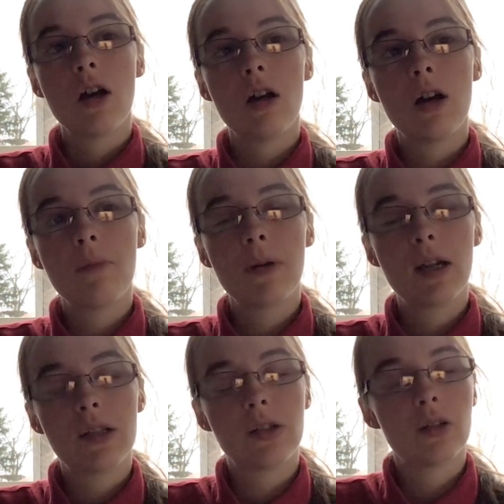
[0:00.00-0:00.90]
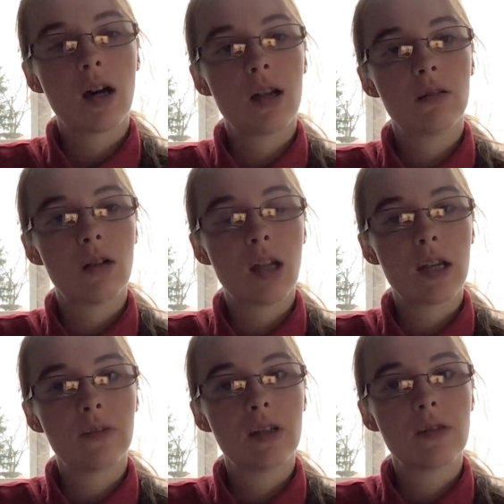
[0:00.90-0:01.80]
but I still got a lot
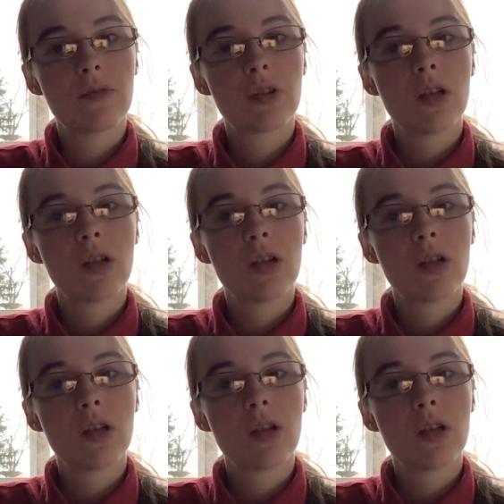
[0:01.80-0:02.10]
of gifts.